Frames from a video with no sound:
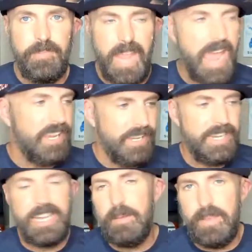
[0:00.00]
Hey, you
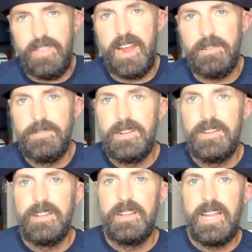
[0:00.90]
need to come in there,
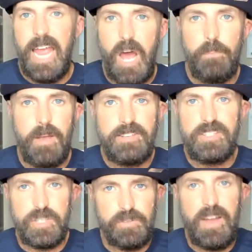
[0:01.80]
help us
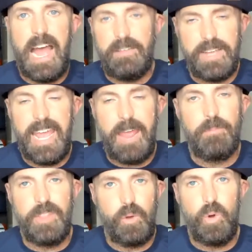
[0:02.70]
survive a
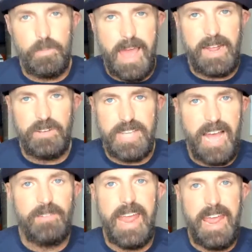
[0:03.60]
game when the quarterback goes
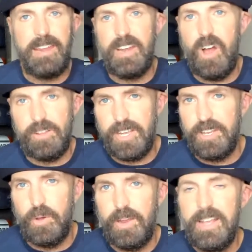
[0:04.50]
out. Andy Dalton
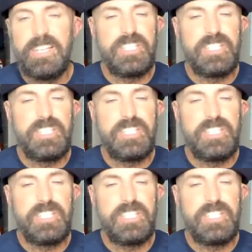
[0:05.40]
can do it.